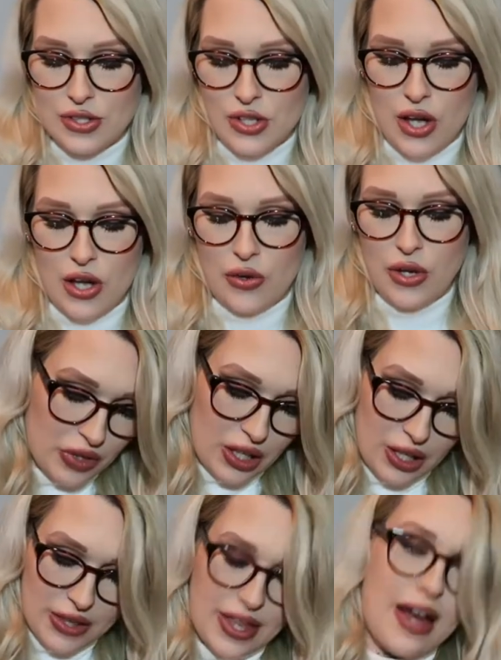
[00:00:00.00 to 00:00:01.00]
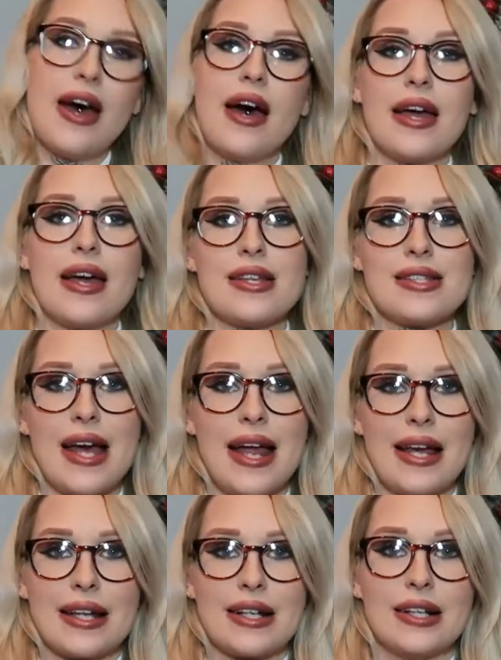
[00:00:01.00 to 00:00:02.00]
so there is a
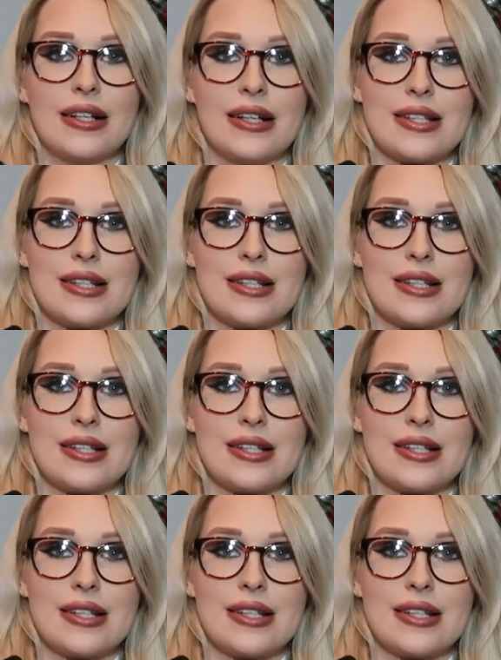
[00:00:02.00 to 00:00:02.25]
little